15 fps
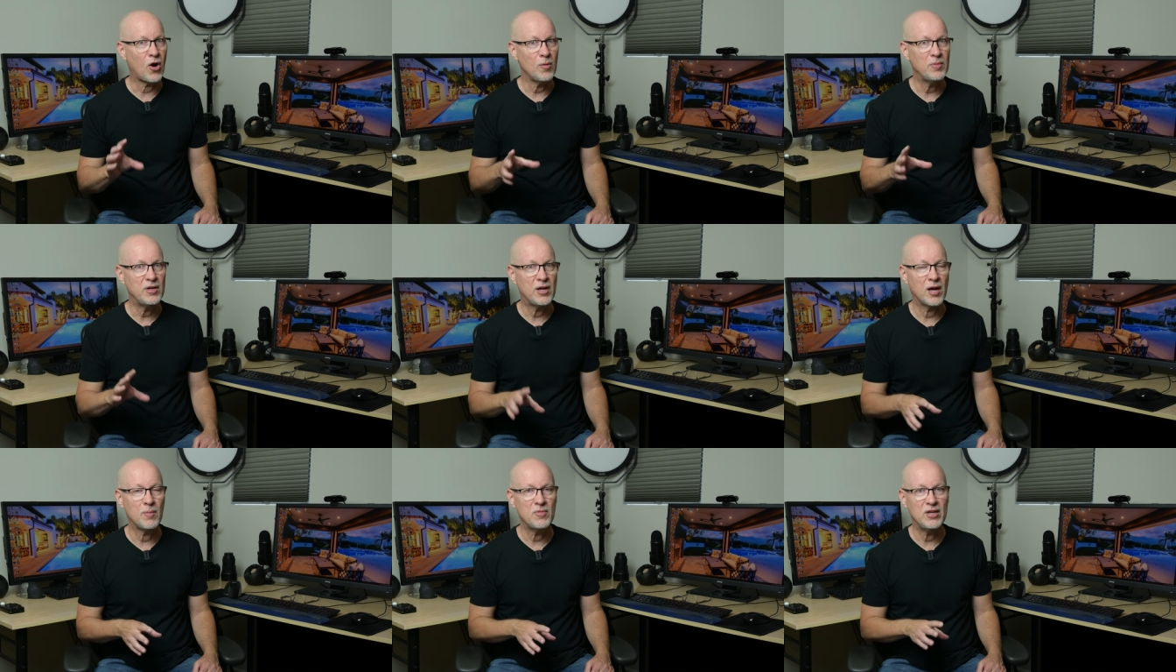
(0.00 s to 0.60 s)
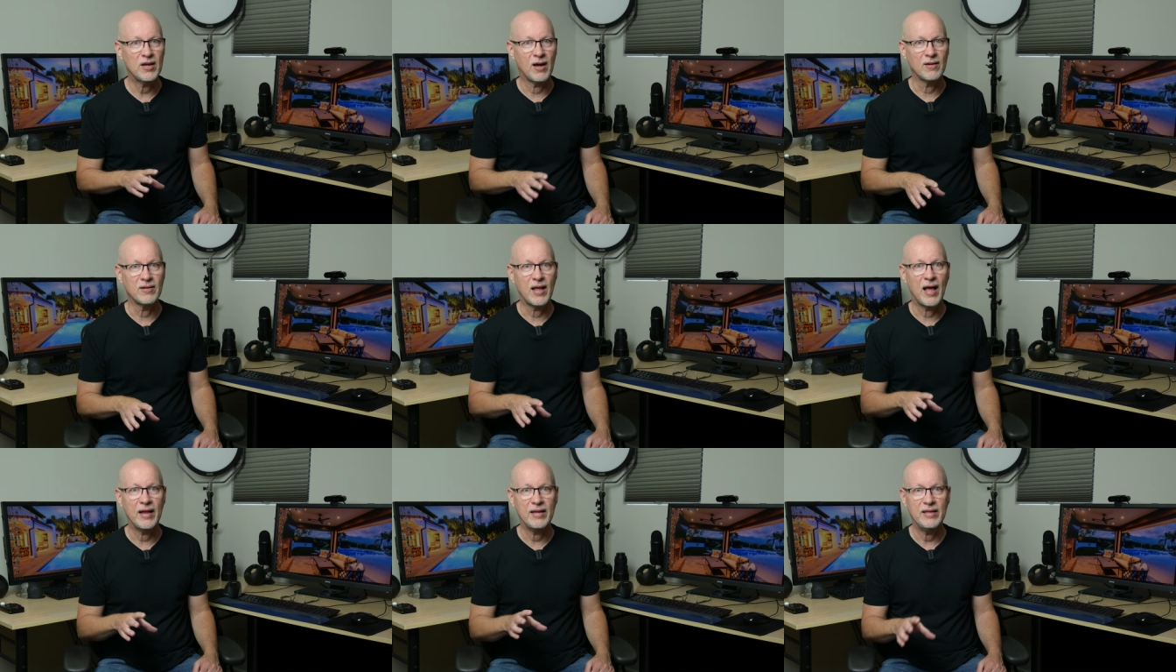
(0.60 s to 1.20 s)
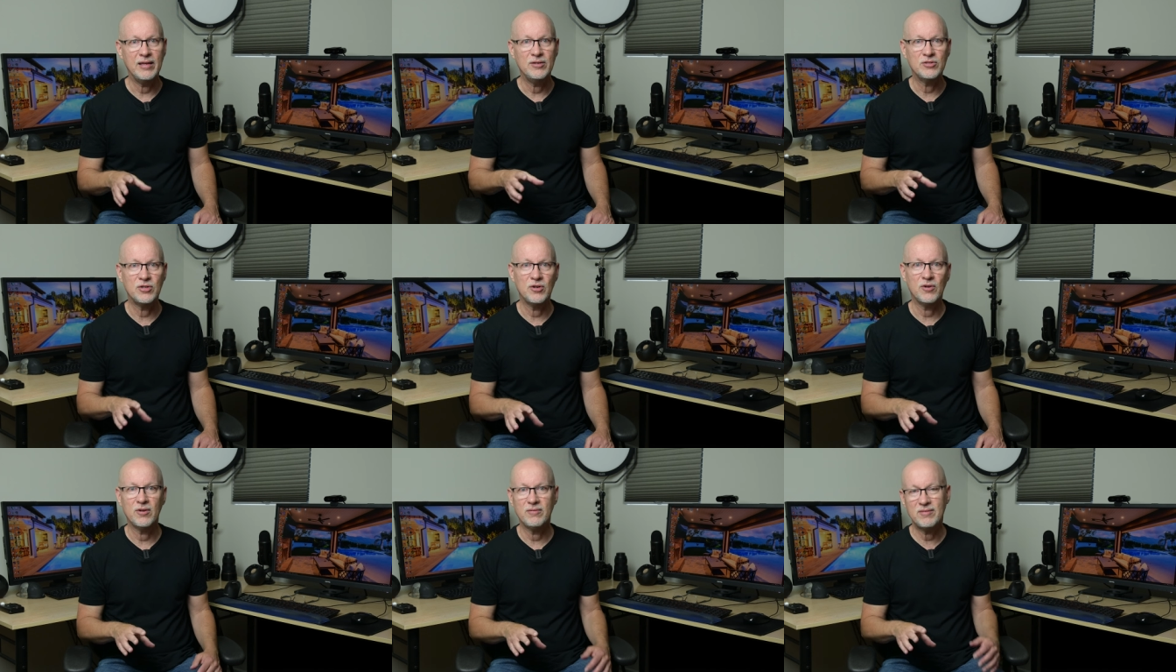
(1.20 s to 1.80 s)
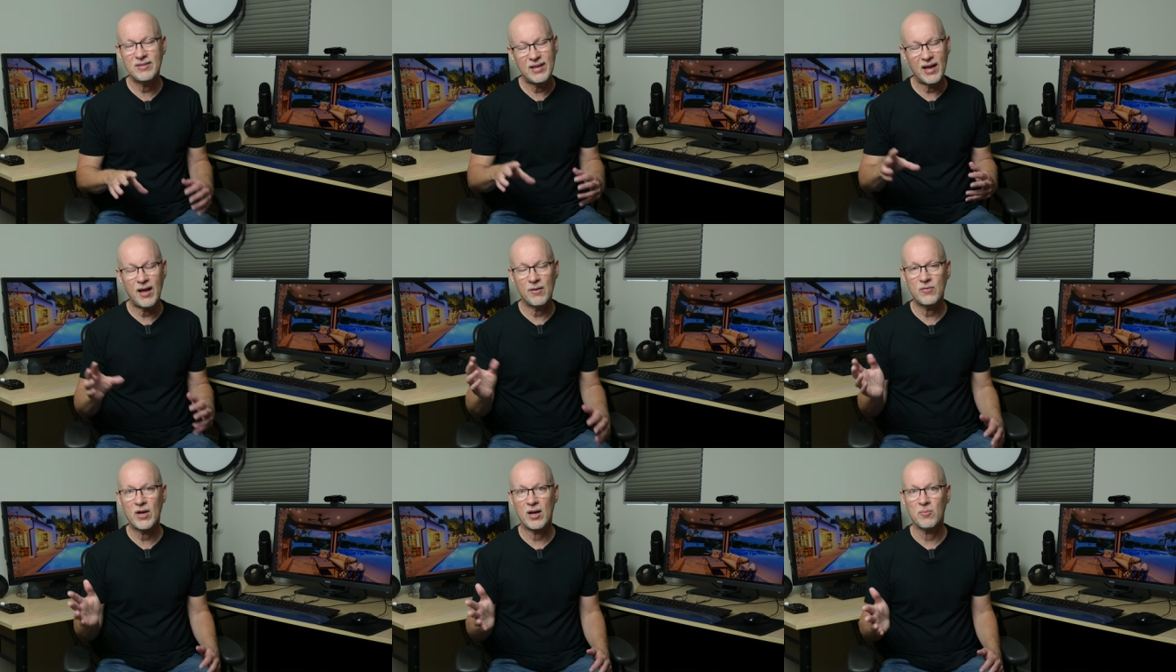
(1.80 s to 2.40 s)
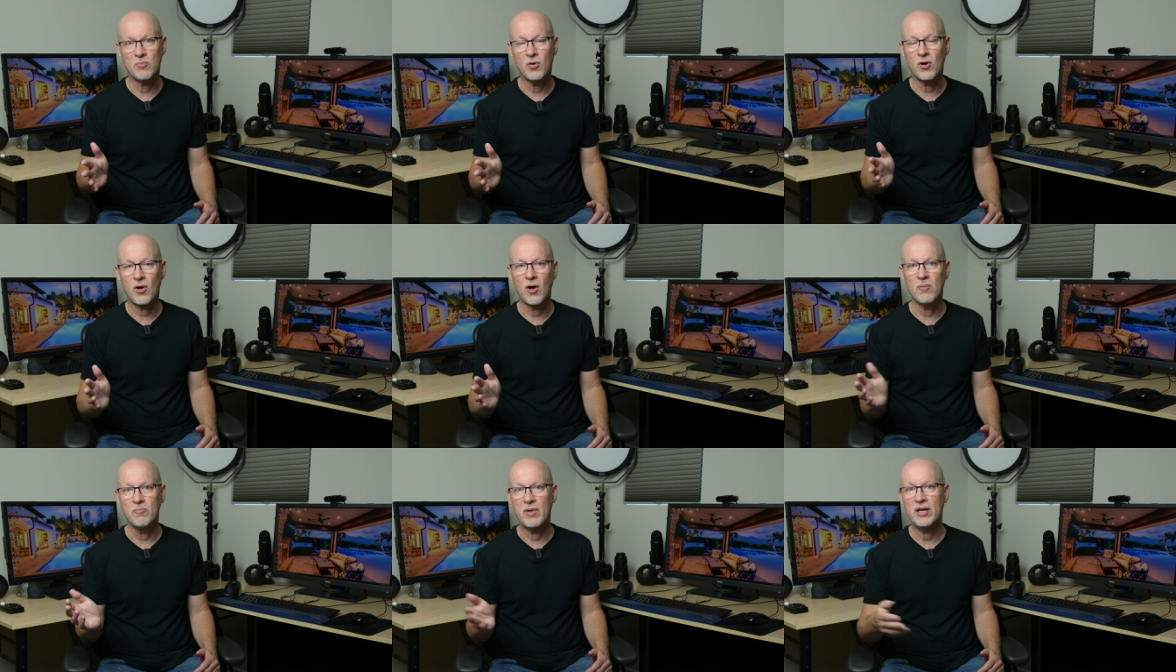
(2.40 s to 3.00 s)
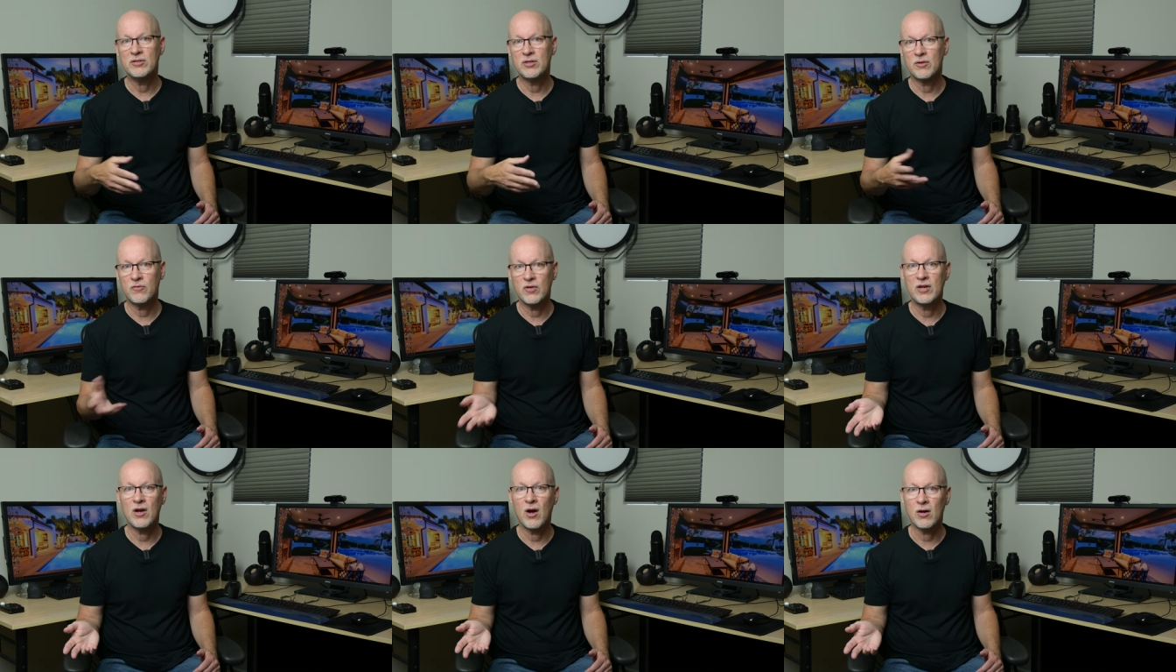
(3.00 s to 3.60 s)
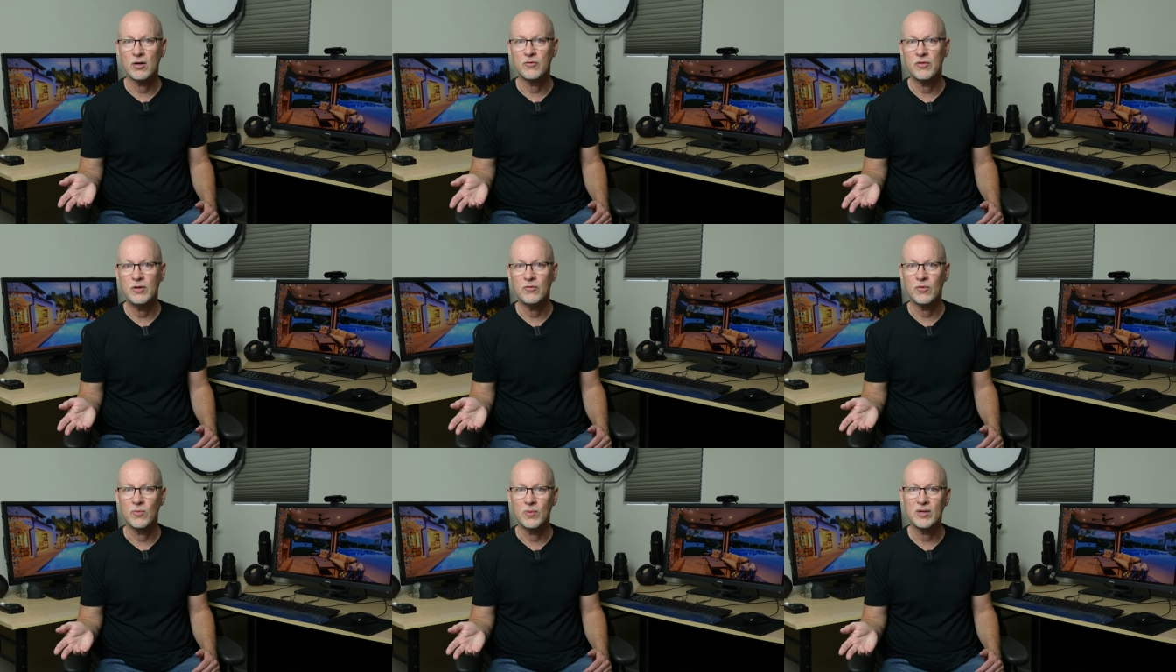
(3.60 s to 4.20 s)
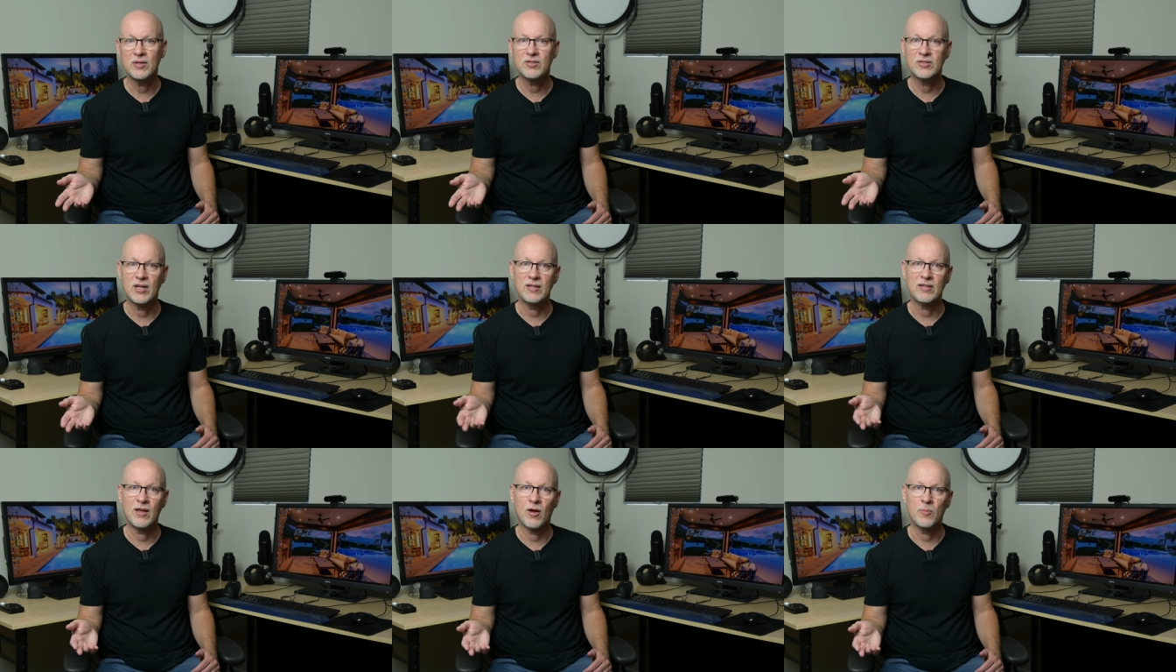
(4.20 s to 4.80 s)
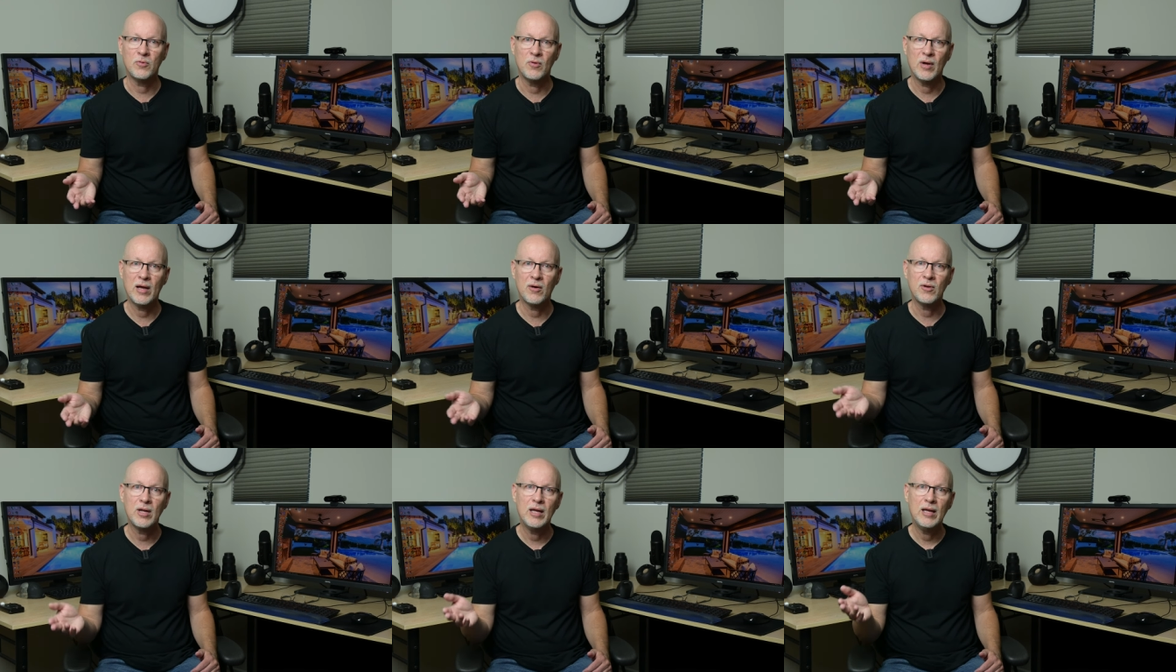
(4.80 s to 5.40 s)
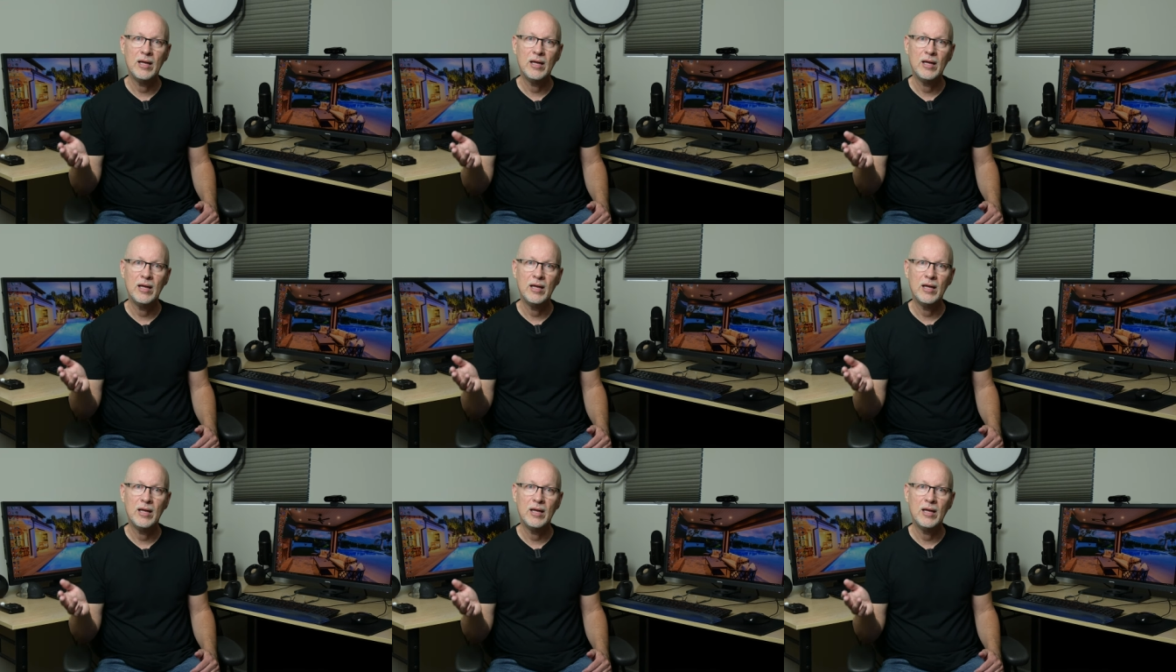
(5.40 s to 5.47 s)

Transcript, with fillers: are becoming a lot easier. And yeah, I've got a book on basic videography for real estate to help you out.